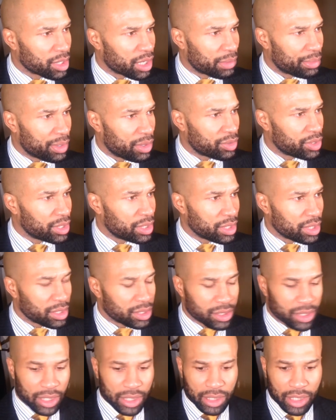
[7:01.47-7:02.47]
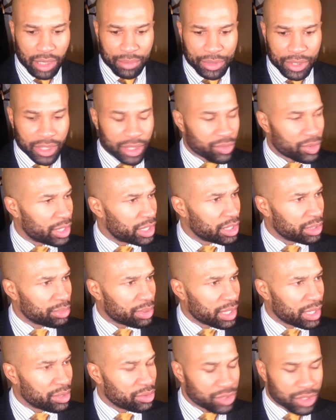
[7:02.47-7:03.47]
our opponent and come in here ready to
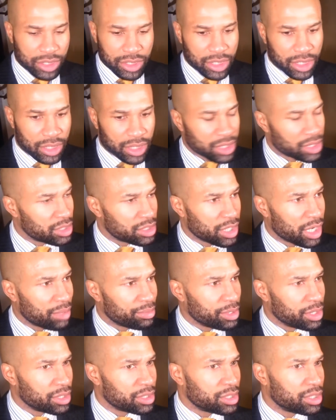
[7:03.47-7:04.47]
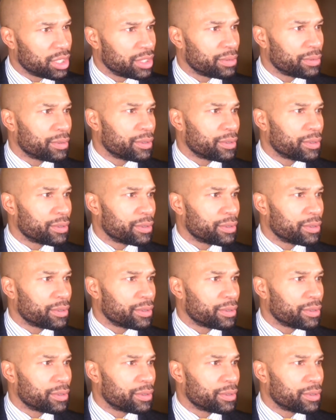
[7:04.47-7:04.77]
play. We just didn't get the job done tonight.